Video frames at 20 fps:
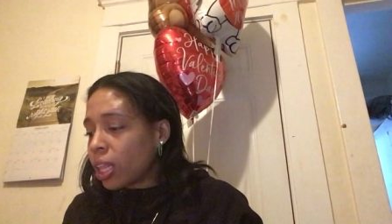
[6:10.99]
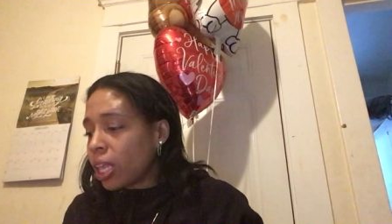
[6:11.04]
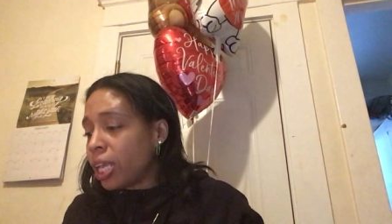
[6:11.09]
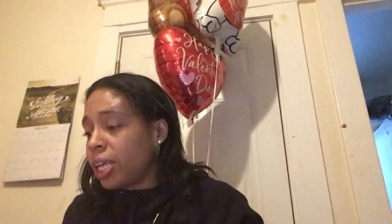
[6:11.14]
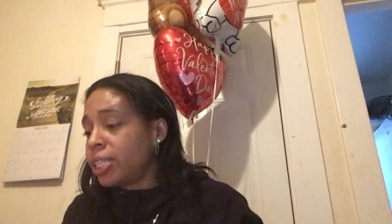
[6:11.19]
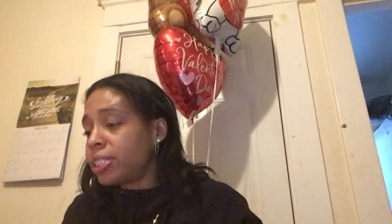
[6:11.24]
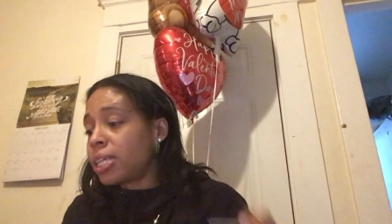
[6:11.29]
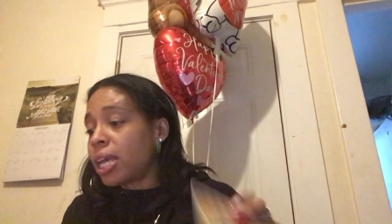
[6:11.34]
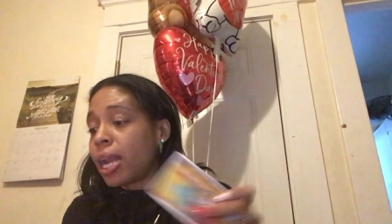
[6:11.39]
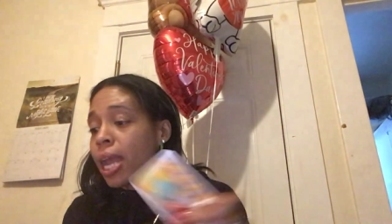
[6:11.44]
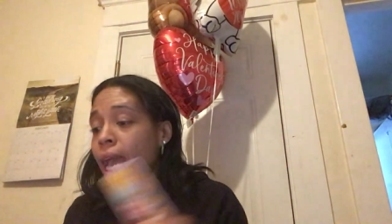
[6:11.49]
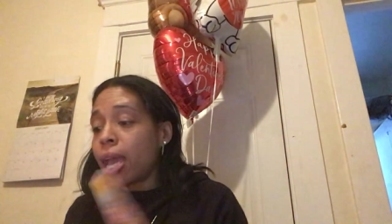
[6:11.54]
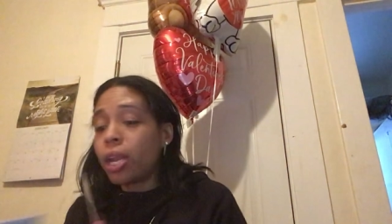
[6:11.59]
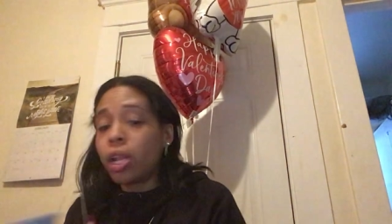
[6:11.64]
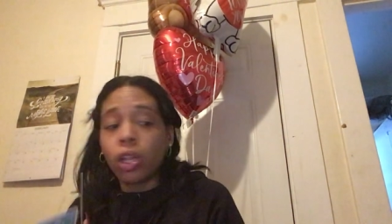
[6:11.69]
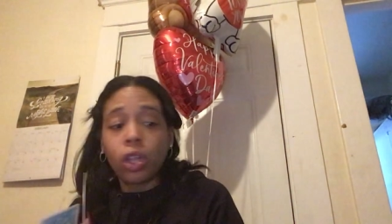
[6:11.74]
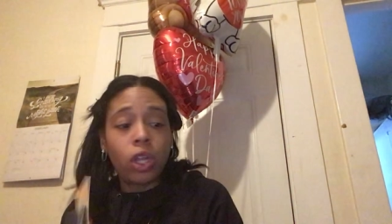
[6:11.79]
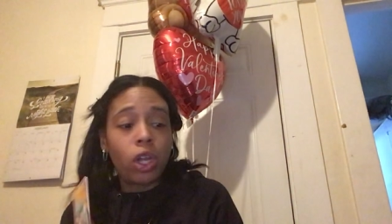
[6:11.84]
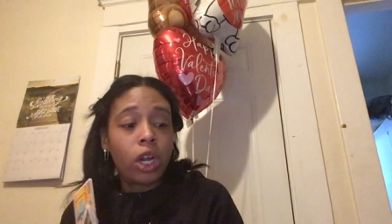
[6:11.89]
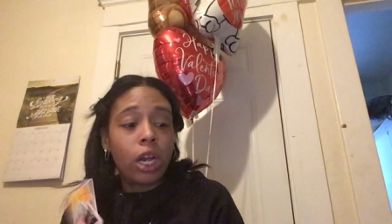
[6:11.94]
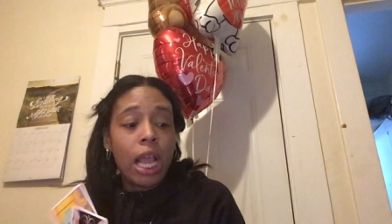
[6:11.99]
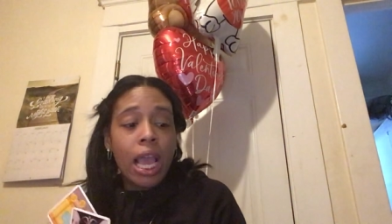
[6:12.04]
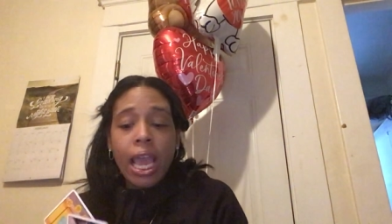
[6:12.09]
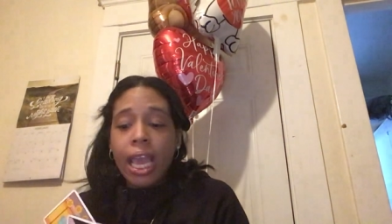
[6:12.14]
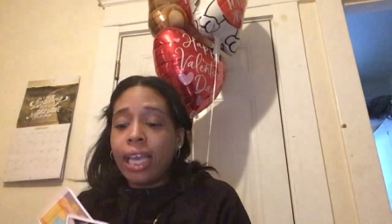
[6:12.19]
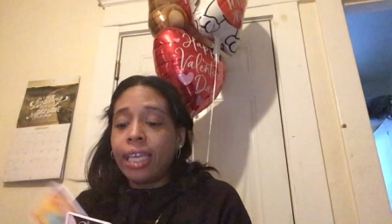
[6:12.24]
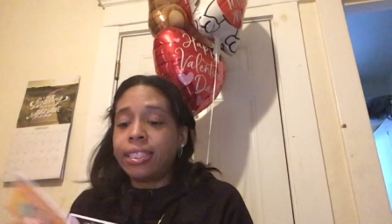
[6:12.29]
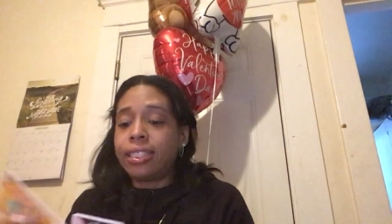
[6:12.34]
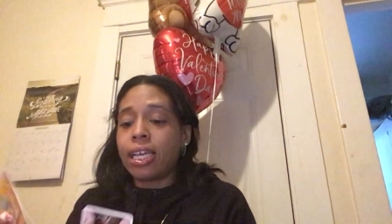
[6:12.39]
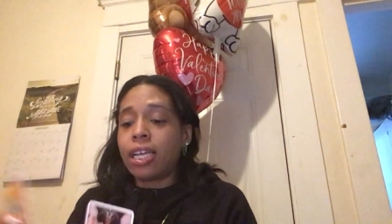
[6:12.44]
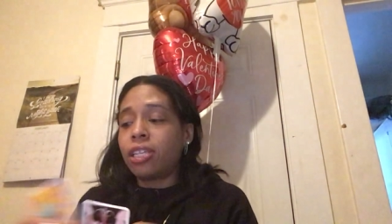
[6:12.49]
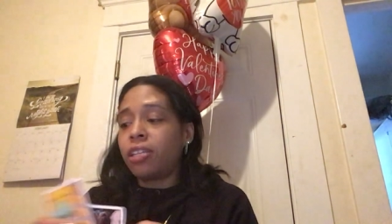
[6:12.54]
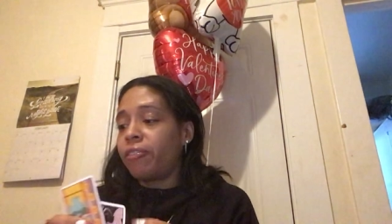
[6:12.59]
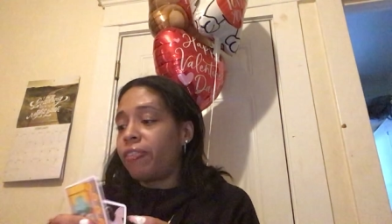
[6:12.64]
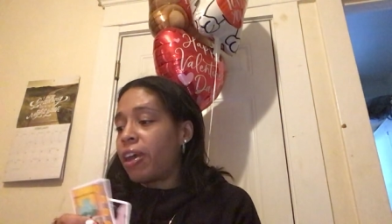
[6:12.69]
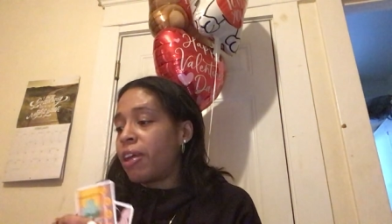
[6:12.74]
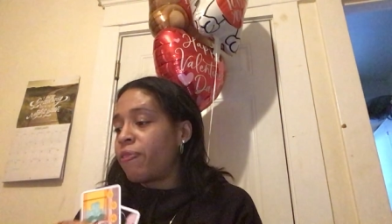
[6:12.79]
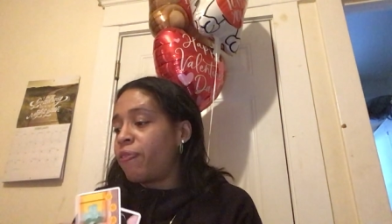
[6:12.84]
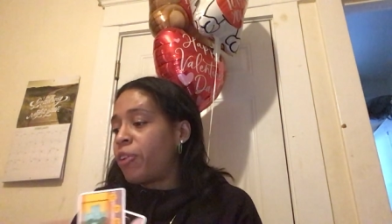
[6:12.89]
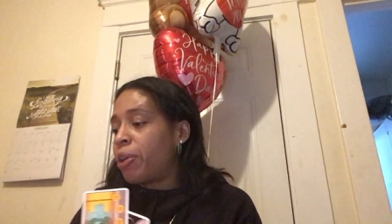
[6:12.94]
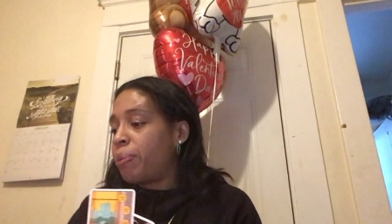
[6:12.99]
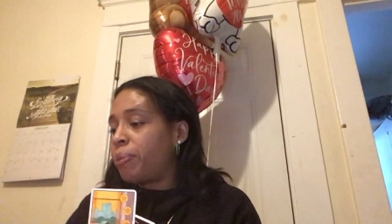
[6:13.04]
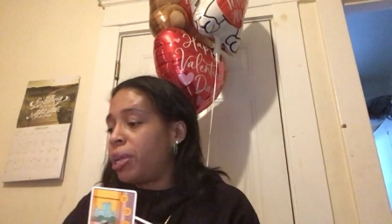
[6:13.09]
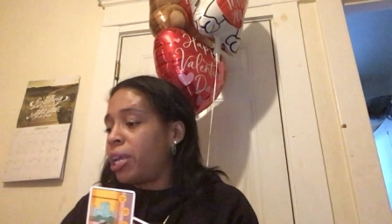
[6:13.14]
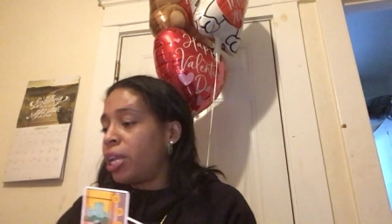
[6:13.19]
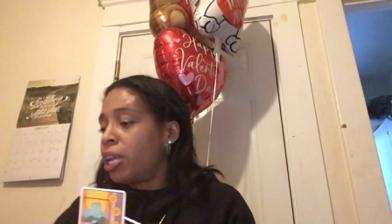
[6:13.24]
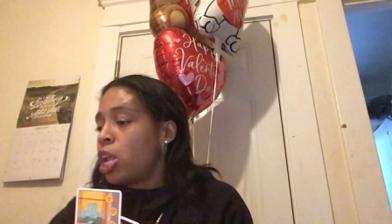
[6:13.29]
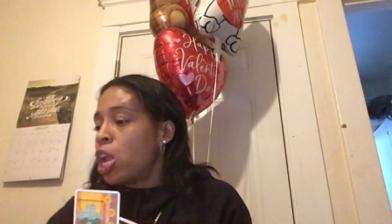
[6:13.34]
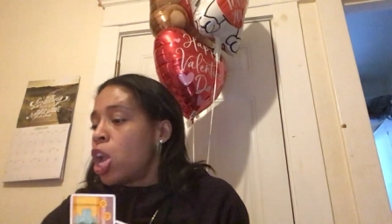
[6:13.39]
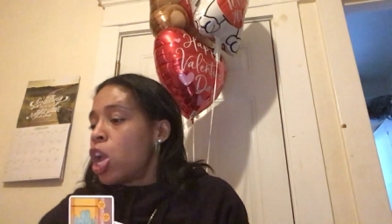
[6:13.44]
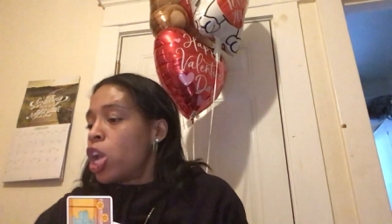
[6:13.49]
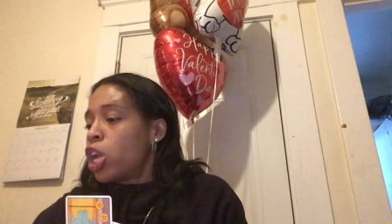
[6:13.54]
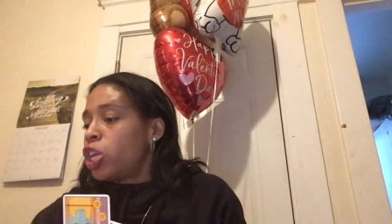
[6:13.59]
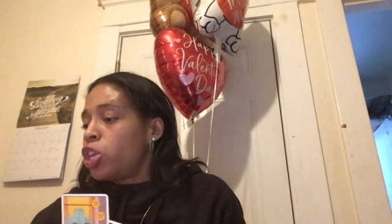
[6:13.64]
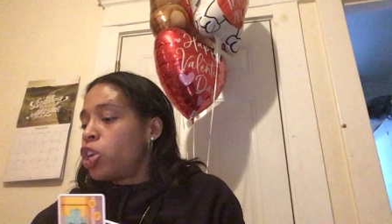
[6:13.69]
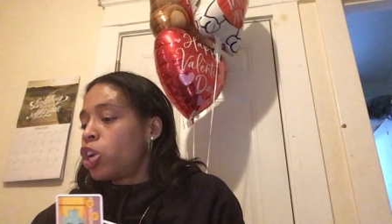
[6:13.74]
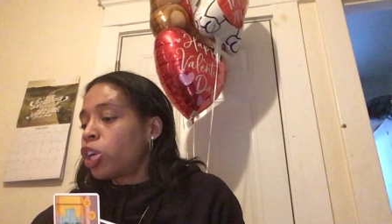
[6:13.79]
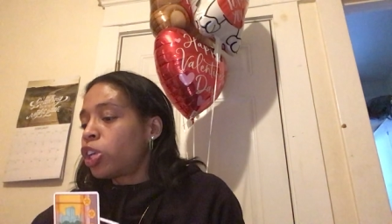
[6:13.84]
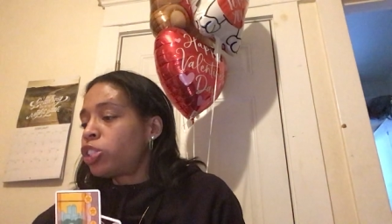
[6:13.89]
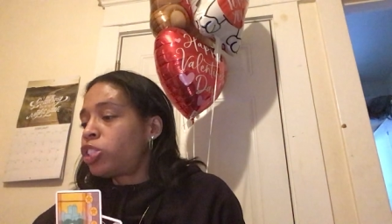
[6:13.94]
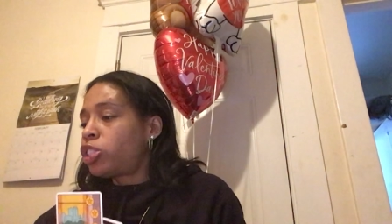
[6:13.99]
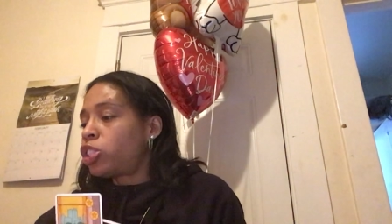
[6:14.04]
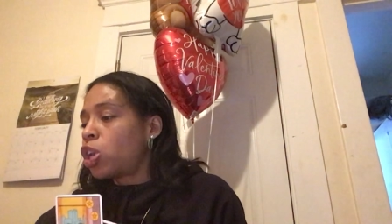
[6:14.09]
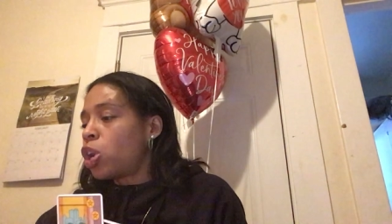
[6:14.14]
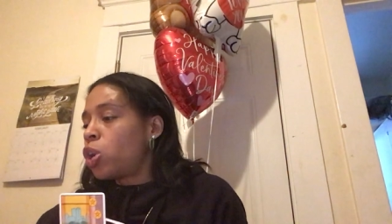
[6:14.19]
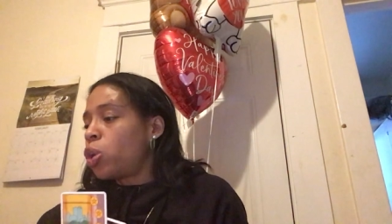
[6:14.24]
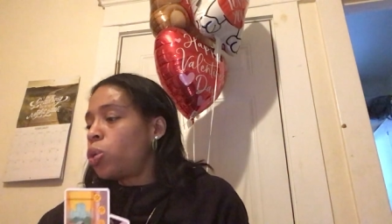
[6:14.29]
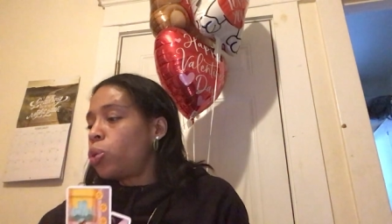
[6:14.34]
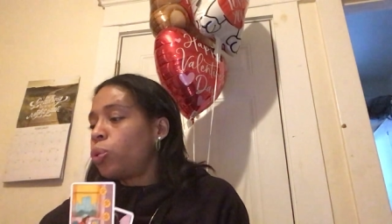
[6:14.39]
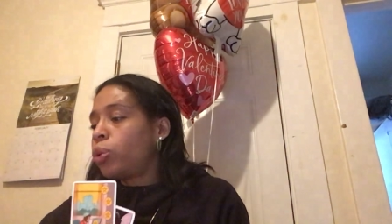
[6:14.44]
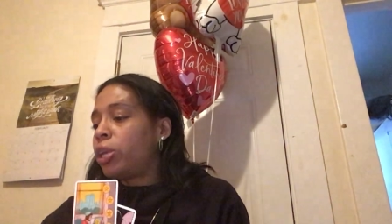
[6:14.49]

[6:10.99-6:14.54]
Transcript: He said, I had to learn. He said, Divine Feminine, I'm so